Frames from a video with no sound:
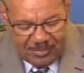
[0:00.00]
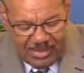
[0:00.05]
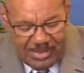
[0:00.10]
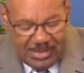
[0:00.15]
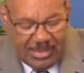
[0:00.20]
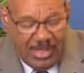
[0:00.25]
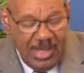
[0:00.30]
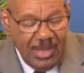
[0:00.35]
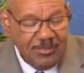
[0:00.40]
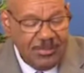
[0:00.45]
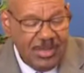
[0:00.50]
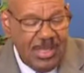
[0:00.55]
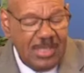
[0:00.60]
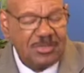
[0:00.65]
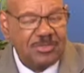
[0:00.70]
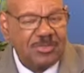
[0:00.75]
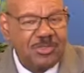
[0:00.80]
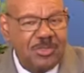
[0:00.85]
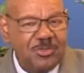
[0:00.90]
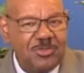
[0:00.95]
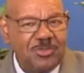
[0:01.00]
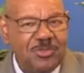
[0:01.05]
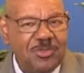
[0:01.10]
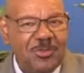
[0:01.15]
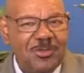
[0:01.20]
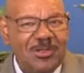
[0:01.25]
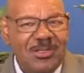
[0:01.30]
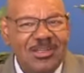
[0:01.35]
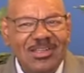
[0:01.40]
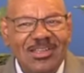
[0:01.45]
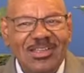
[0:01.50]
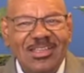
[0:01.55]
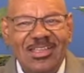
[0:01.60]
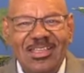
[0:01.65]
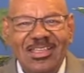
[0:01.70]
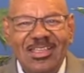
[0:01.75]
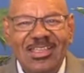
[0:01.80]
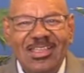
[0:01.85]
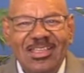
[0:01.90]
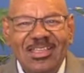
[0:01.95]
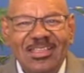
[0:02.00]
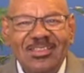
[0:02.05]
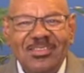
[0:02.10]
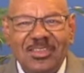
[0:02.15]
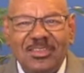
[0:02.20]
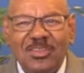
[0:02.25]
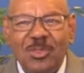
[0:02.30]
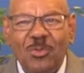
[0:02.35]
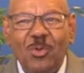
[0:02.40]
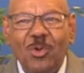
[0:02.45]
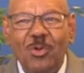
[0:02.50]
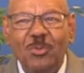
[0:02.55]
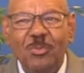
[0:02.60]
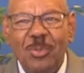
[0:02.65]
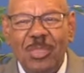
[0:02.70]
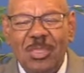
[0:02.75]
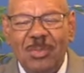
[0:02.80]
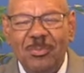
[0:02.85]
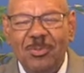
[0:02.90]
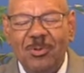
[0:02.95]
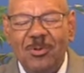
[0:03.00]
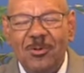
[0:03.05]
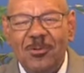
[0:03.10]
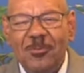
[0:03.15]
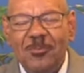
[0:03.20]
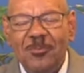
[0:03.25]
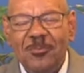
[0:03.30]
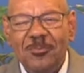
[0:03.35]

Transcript: I'm not so sure that there weren't people